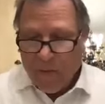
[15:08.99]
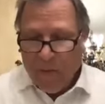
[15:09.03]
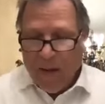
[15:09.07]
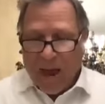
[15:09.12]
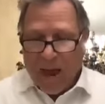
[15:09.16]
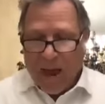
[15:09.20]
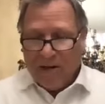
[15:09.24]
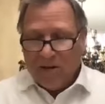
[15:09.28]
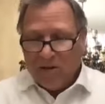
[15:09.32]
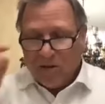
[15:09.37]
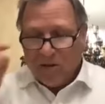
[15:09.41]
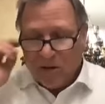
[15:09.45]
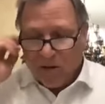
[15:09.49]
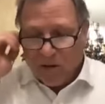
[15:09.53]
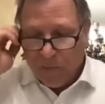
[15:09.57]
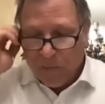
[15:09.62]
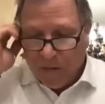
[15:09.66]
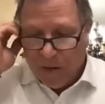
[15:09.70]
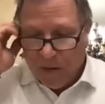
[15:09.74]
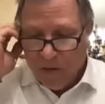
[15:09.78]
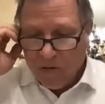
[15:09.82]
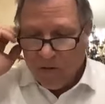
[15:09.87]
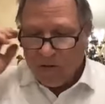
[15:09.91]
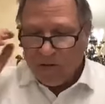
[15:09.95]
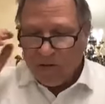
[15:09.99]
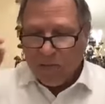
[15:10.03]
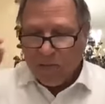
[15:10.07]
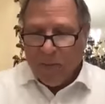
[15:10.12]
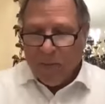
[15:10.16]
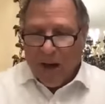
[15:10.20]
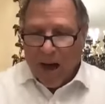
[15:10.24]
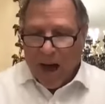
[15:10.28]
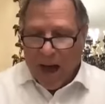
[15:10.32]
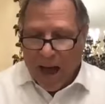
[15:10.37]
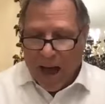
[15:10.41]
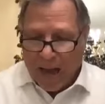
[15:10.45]
the remainder could be used
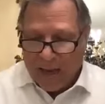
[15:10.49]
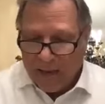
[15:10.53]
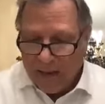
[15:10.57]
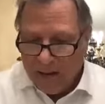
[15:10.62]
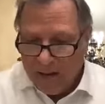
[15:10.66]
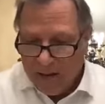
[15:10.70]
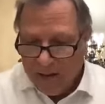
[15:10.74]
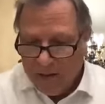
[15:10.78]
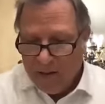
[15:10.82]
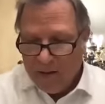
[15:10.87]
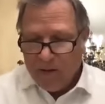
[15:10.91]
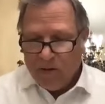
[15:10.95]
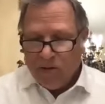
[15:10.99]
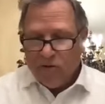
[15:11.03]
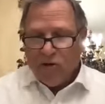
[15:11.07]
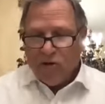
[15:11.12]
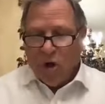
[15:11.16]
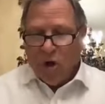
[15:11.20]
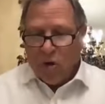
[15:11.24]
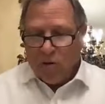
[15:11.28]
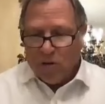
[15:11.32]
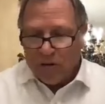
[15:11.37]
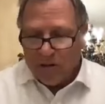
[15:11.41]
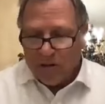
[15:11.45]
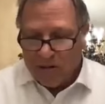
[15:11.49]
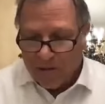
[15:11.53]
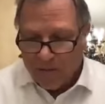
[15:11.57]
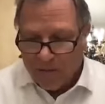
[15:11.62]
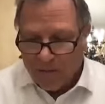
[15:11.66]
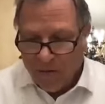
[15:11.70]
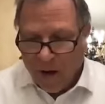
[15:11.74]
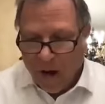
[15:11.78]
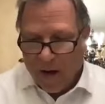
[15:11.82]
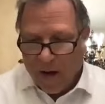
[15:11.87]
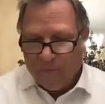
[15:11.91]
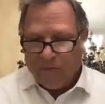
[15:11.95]
to buy
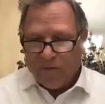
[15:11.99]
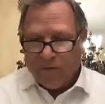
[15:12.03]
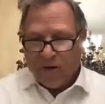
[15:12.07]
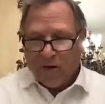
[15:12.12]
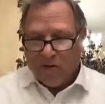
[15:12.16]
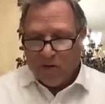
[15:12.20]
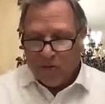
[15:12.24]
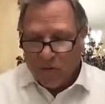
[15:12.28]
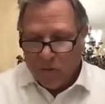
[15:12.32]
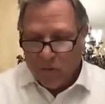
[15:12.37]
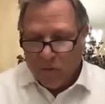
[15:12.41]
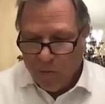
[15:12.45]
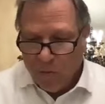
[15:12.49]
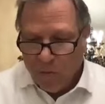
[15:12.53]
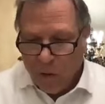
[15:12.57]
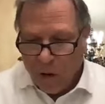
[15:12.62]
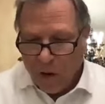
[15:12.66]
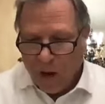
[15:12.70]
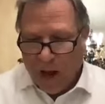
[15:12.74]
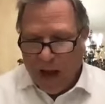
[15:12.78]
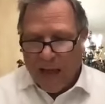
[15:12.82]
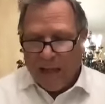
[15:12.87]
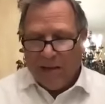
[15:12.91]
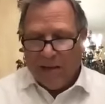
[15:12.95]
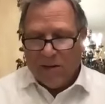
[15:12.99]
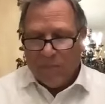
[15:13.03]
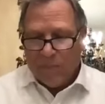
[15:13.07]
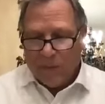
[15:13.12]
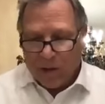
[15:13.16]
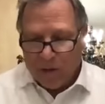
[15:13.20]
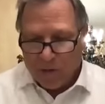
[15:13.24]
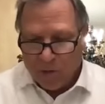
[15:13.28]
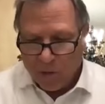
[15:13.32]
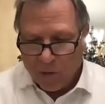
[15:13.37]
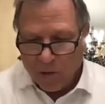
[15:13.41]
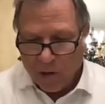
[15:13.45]
donative offerings. Umoy alin
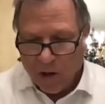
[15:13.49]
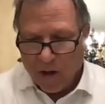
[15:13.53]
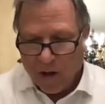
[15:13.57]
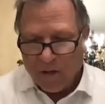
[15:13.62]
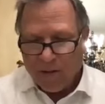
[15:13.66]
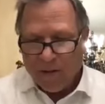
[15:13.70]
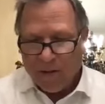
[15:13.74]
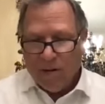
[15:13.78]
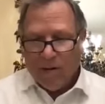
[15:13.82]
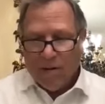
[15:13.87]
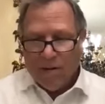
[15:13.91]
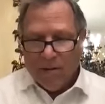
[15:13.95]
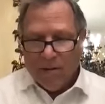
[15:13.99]
bikulan.